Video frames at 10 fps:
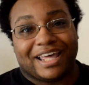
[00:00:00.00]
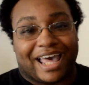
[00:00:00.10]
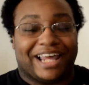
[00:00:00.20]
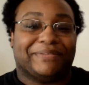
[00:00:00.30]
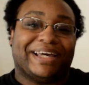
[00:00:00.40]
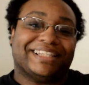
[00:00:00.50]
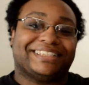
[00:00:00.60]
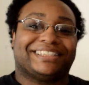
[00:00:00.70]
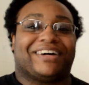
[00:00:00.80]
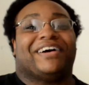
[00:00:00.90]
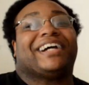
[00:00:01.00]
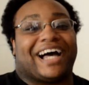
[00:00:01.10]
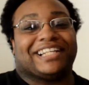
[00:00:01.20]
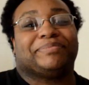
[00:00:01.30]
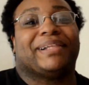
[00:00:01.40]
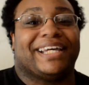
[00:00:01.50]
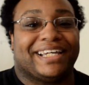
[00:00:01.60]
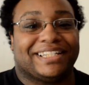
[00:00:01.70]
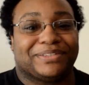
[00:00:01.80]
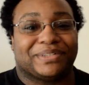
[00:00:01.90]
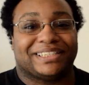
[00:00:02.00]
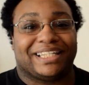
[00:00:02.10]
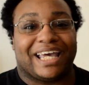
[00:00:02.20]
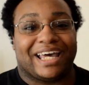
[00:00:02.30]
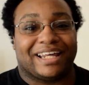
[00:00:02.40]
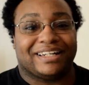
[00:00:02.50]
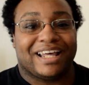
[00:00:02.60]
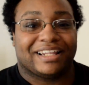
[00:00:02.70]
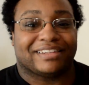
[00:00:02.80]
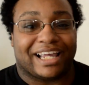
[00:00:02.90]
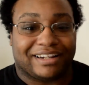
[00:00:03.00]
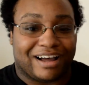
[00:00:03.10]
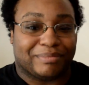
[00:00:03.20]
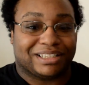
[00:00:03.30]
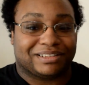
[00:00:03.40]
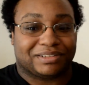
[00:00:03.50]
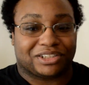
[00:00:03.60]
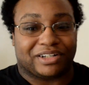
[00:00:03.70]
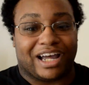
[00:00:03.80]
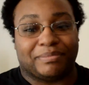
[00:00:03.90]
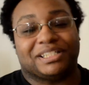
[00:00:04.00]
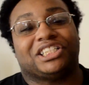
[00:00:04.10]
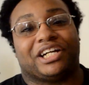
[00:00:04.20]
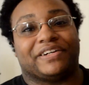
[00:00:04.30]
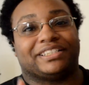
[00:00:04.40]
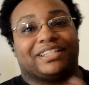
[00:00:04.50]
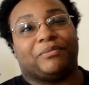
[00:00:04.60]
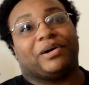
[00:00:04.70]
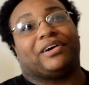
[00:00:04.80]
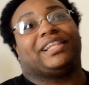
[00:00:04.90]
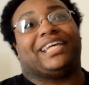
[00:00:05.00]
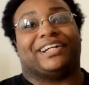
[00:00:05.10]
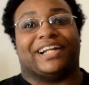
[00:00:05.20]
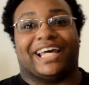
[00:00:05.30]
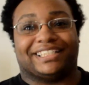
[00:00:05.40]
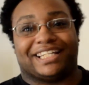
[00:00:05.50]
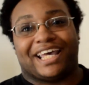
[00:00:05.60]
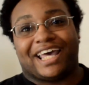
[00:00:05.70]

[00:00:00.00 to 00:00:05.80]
Anyway, this is Kara Cosplays. Once again, like, comment, subscribe, and share it somewhere on the internet.